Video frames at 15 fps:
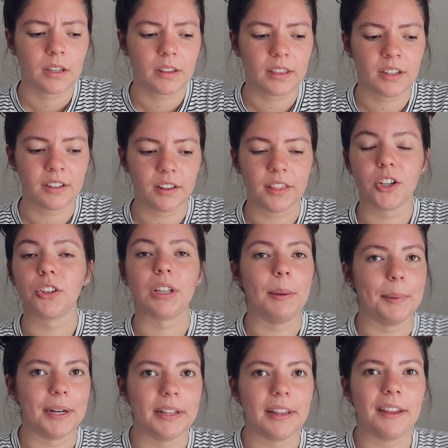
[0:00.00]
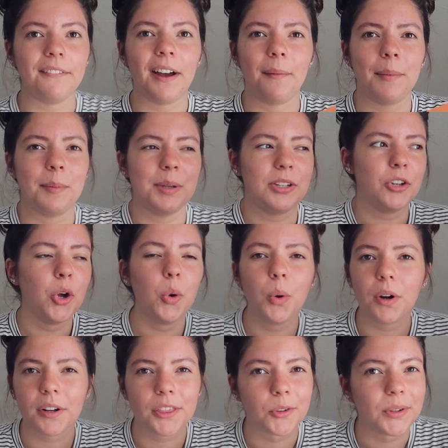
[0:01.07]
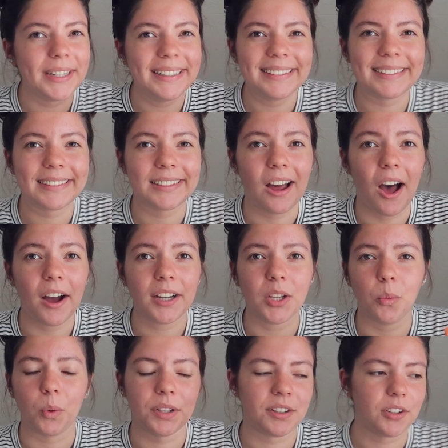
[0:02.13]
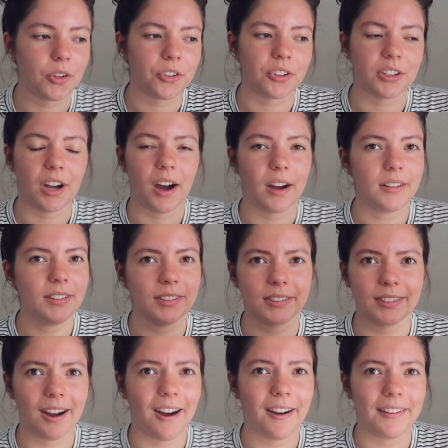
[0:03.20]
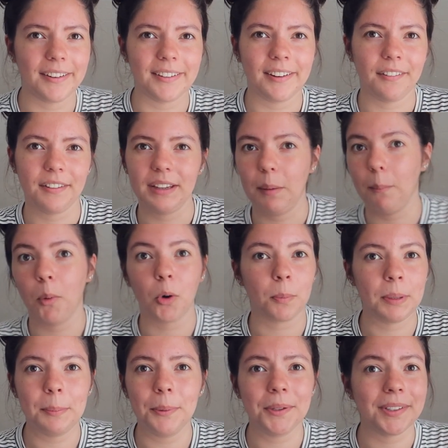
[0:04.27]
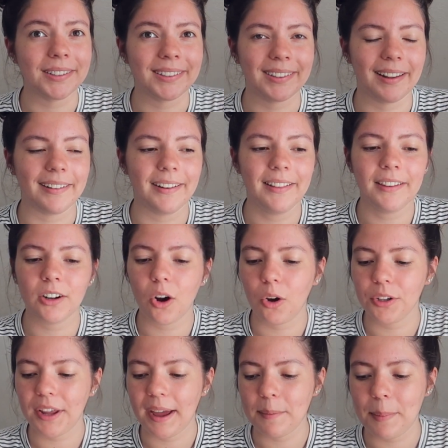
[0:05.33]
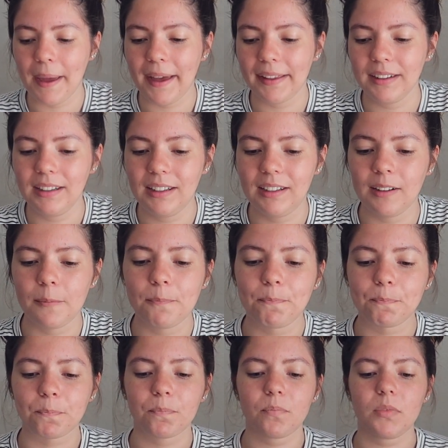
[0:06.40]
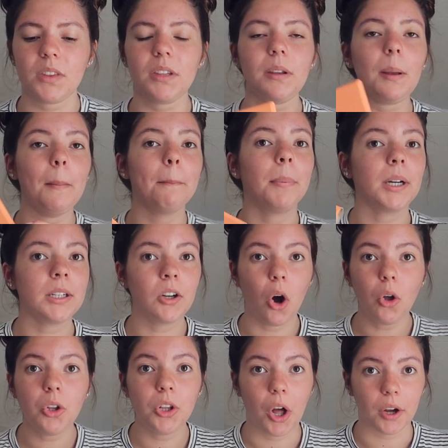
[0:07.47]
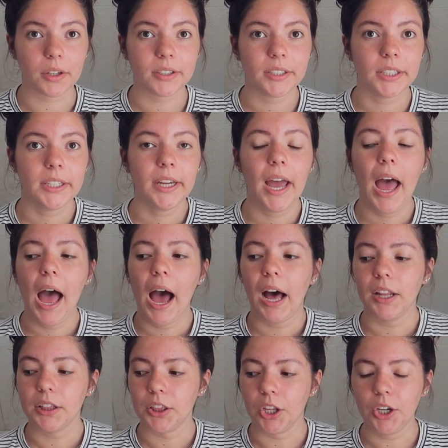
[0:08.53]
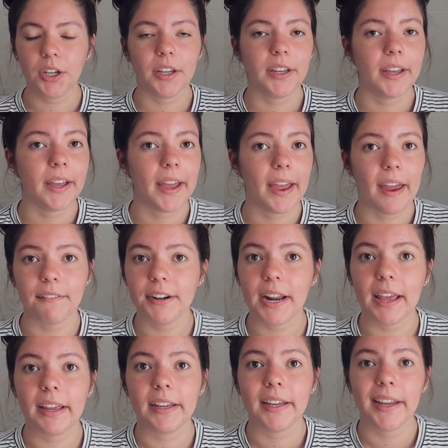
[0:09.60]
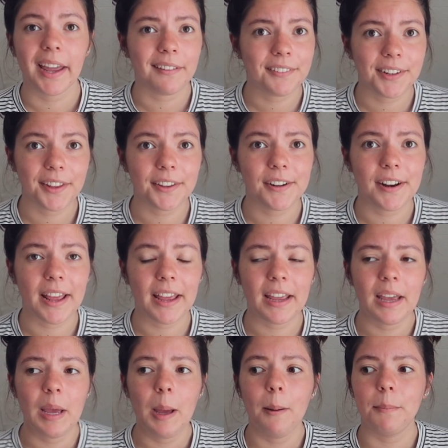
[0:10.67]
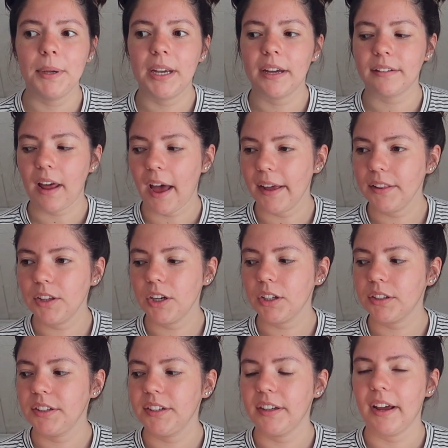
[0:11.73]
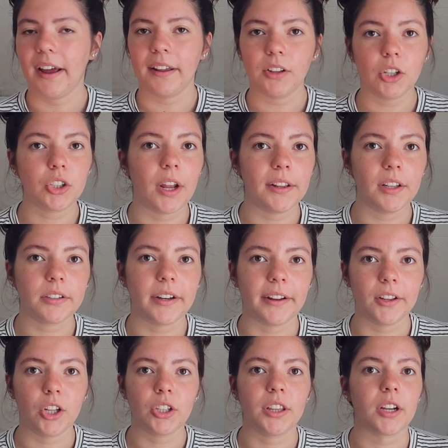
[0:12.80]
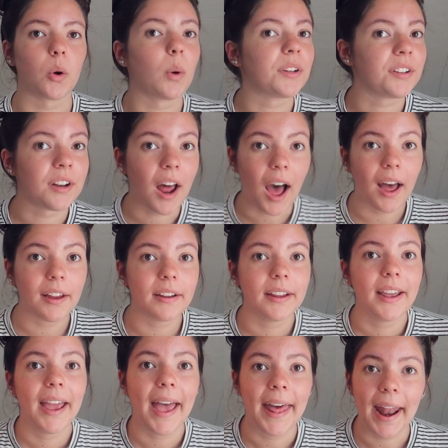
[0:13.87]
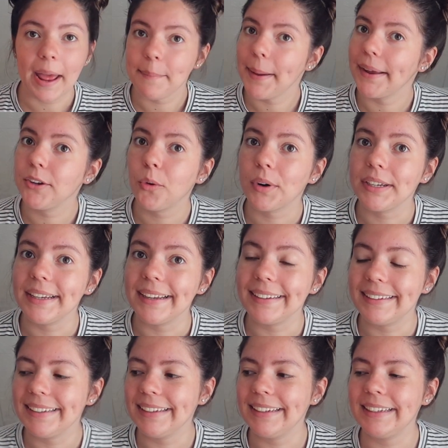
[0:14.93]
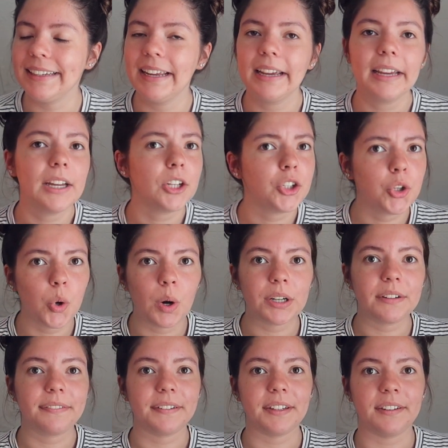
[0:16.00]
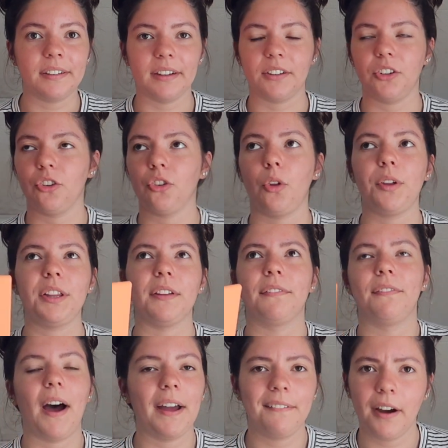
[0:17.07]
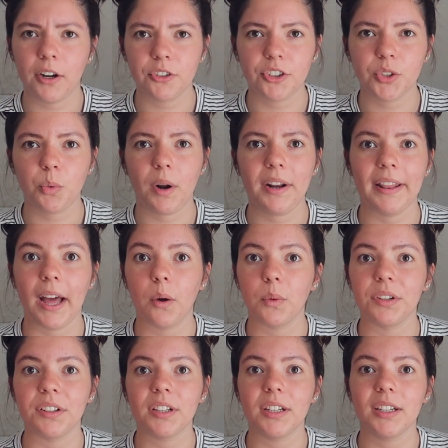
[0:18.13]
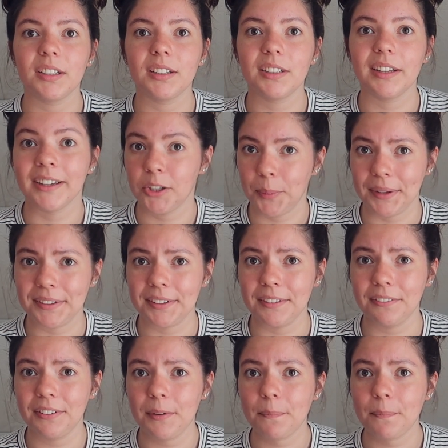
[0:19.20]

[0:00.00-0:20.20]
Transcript: they're limited. They've got maybe 2 or 3 in stock, and once those are gone, they're gone until they get more people to send in their old iPads. But go look every day, every other day, because I looked, there was not an iPad 2018 256. There's only the 500 one, and that was expensive.